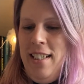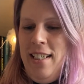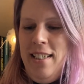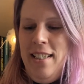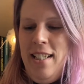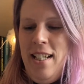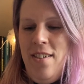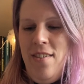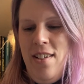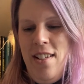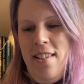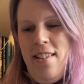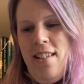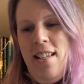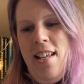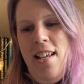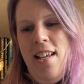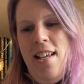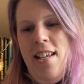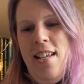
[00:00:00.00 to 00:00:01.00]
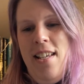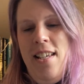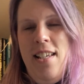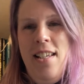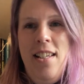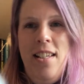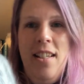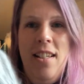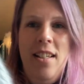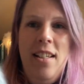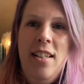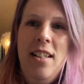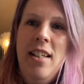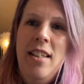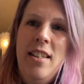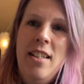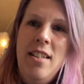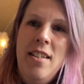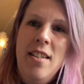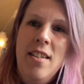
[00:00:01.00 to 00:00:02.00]
There is
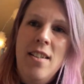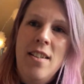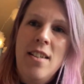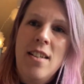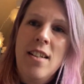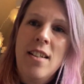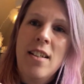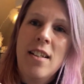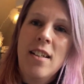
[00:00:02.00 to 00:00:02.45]
this is